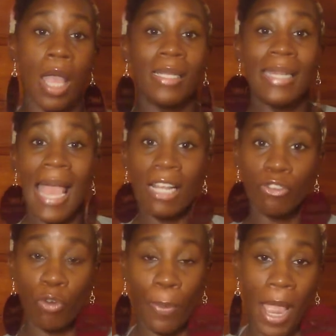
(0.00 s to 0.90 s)

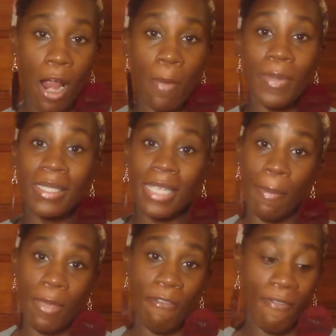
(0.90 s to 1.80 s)
Natural parabens
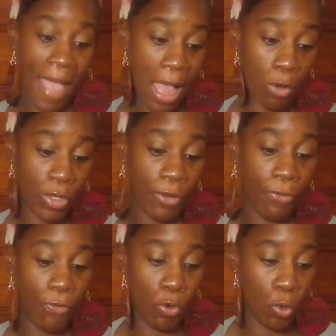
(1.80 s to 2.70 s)
can be found in
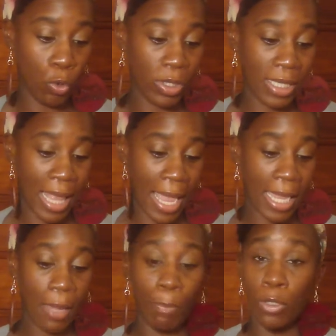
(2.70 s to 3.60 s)
foods
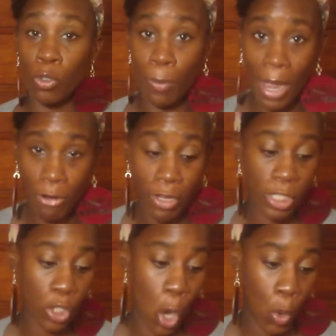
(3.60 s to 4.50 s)
like
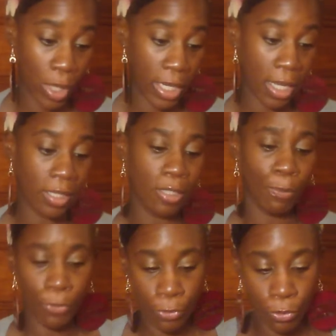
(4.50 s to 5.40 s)
blueberries, coconuts,
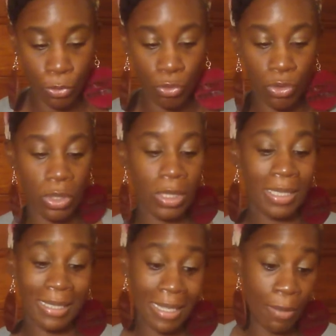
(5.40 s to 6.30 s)
prunes,
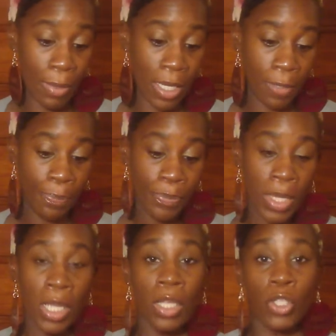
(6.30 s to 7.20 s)
cinnamon.
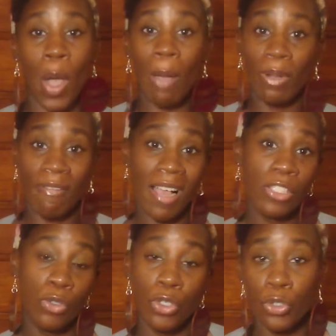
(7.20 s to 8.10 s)
So I would
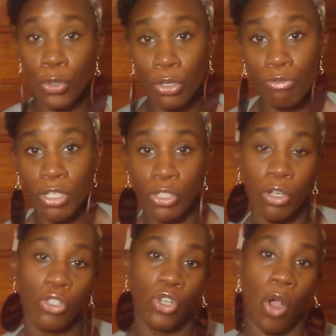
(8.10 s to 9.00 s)
advise you to do your
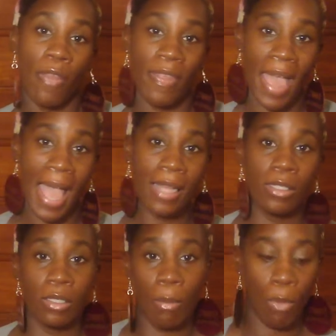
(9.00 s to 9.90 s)
research on that
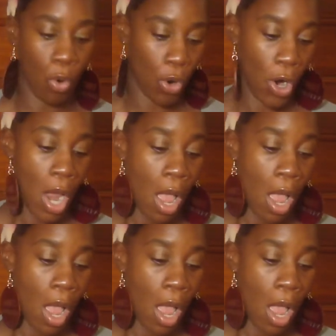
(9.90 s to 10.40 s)
some more.